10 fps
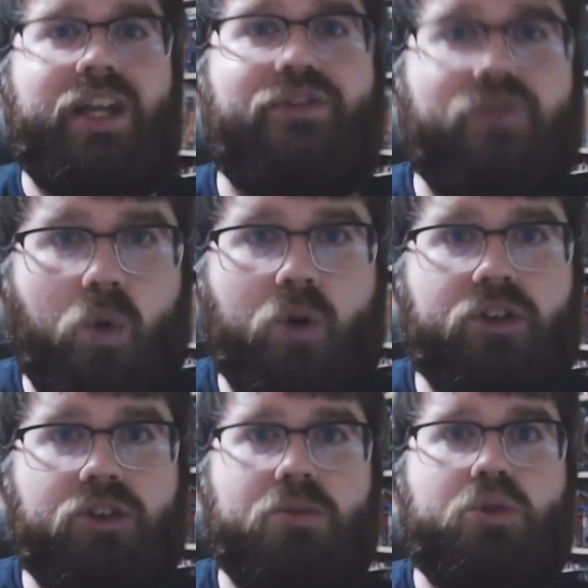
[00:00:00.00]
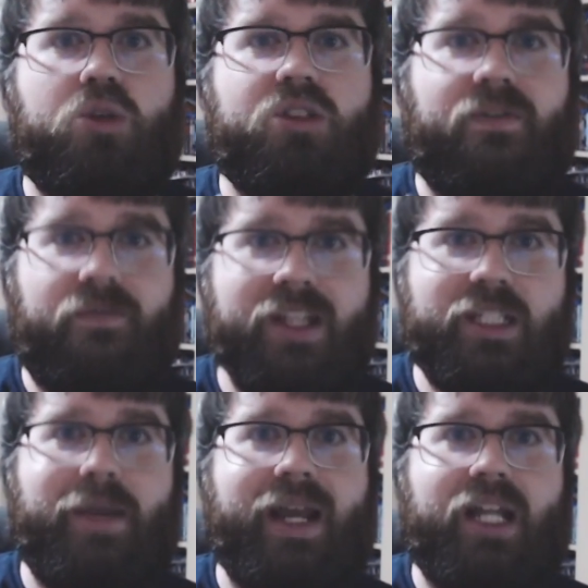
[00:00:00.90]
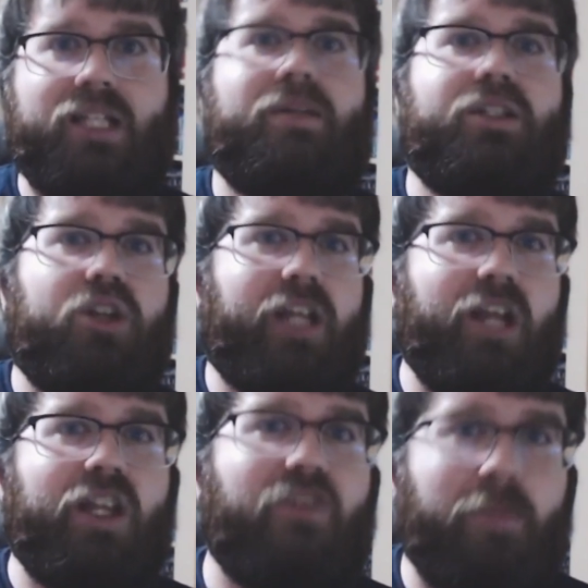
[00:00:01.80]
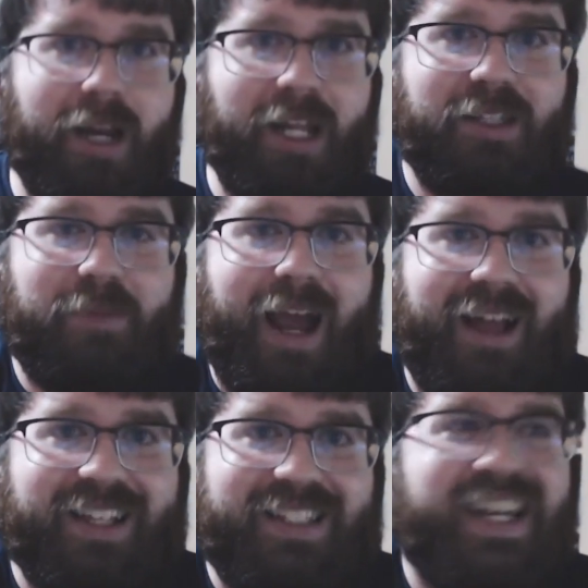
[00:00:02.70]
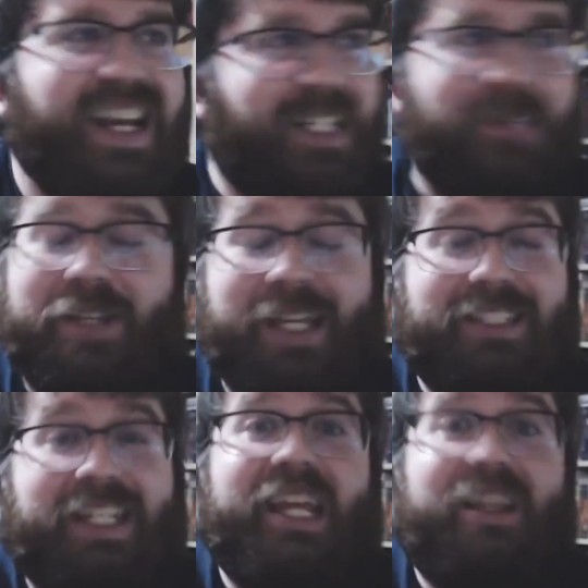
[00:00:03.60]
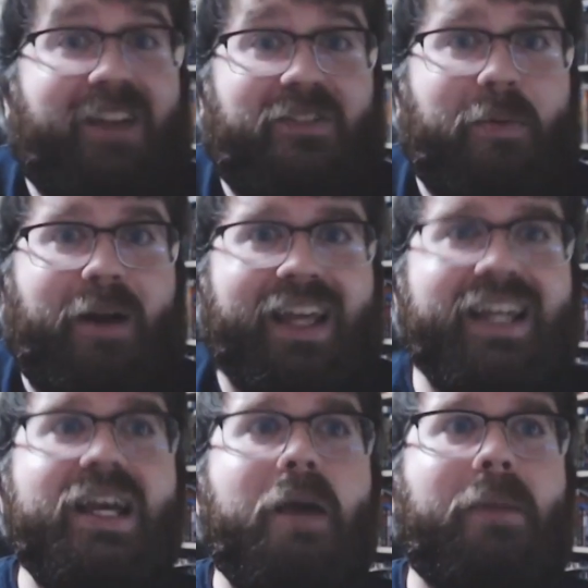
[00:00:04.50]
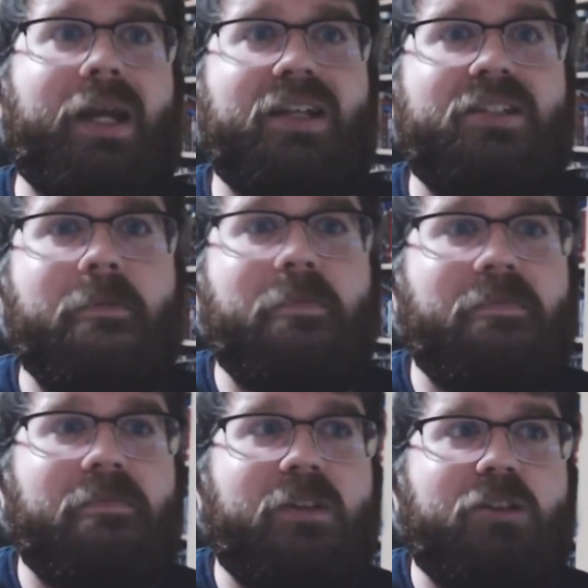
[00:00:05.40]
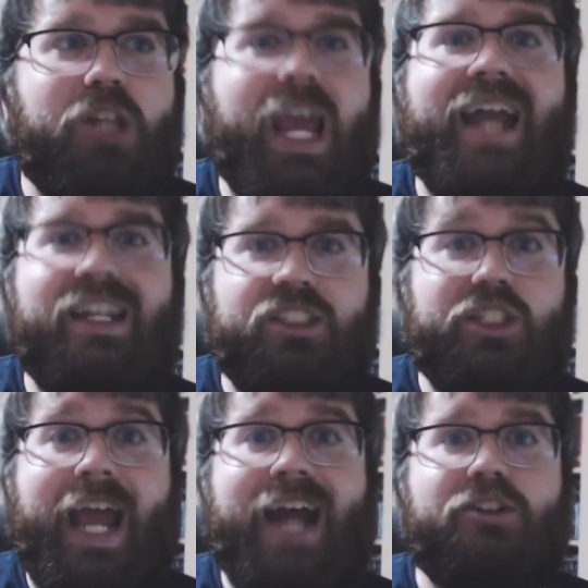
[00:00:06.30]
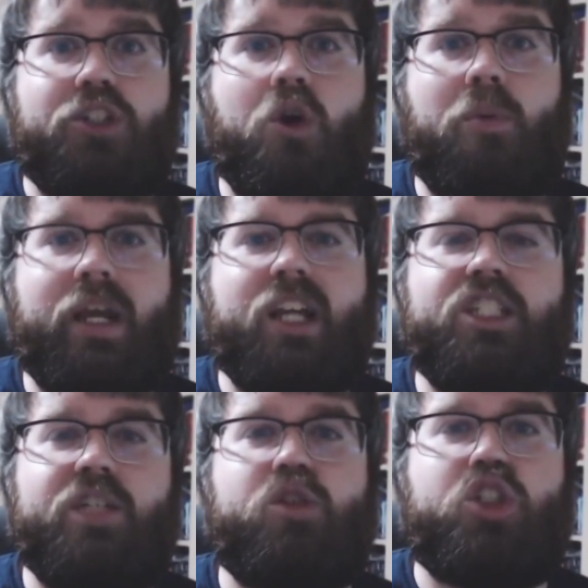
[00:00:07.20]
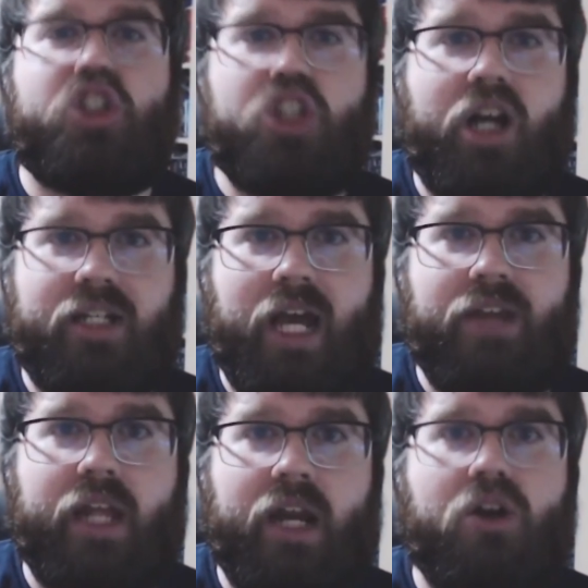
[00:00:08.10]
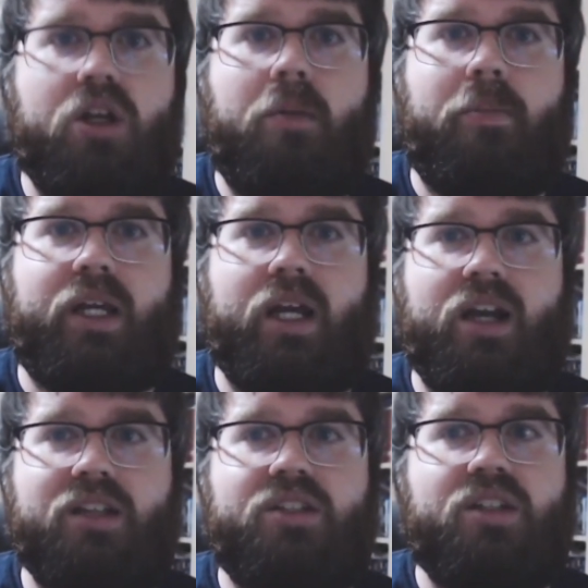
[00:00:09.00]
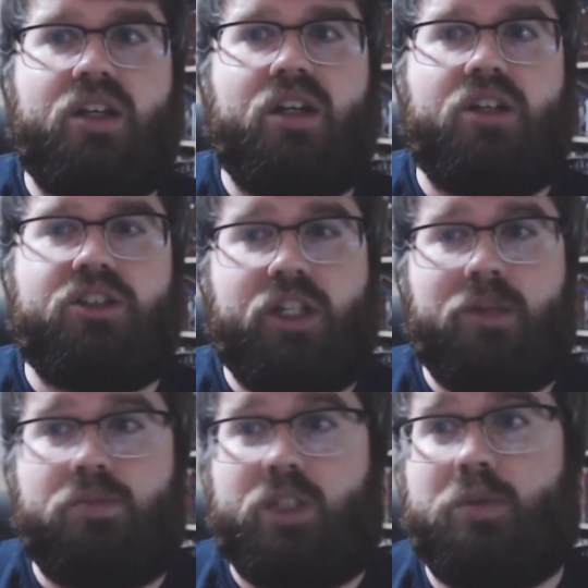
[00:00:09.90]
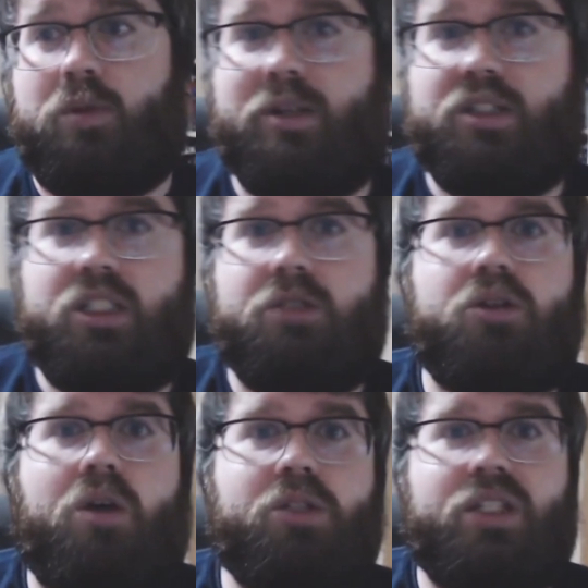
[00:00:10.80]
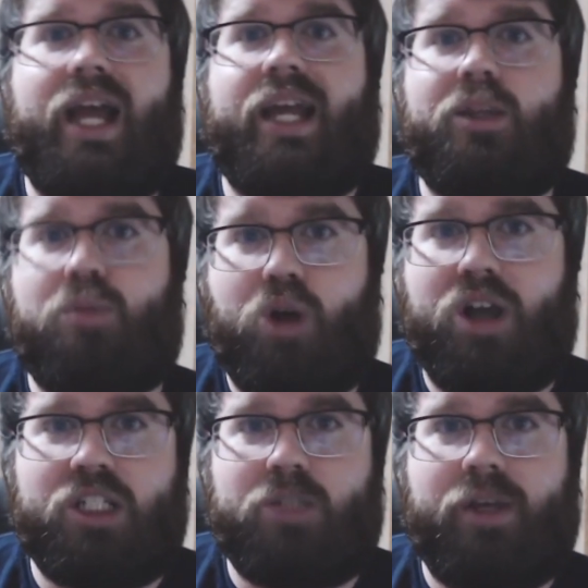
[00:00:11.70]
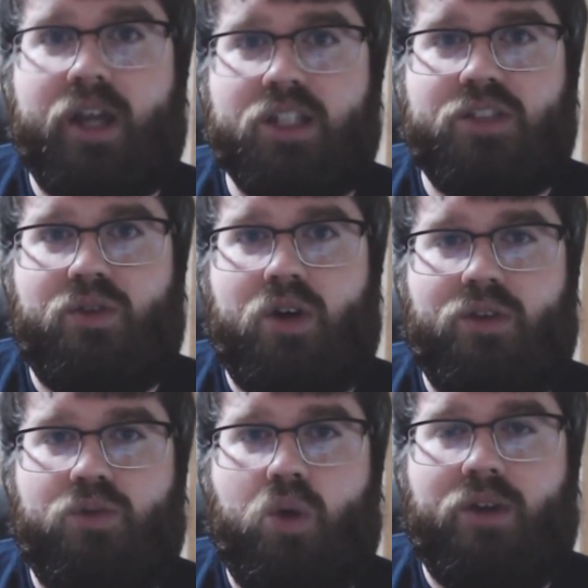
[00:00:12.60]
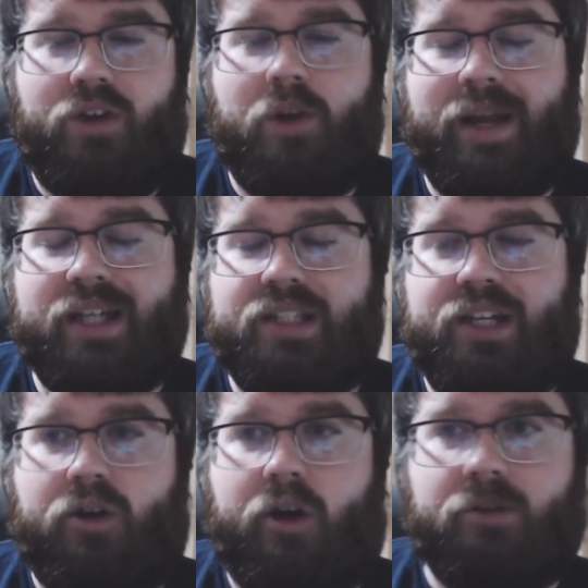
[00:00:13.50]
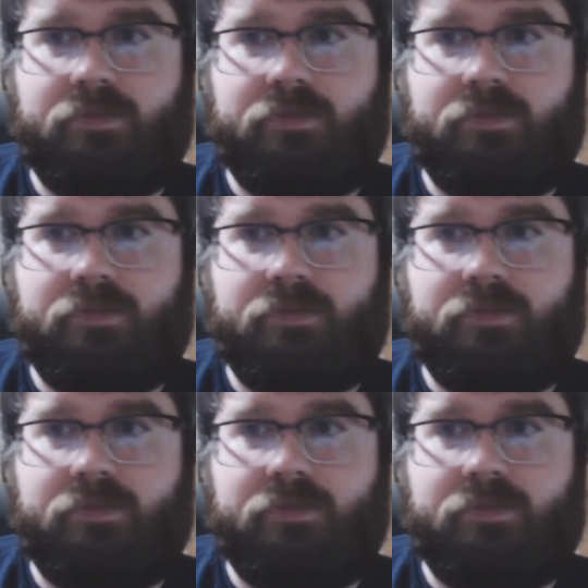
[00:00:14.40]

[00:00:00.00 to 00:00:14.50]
forth some sort of defense mechanism that's going to kill everybody in the palace. It's going to kill everybody, because she had to do it, because she was stuck down there, because she's pretty much, she was almost dying in the process because of what Fairbanks did to her.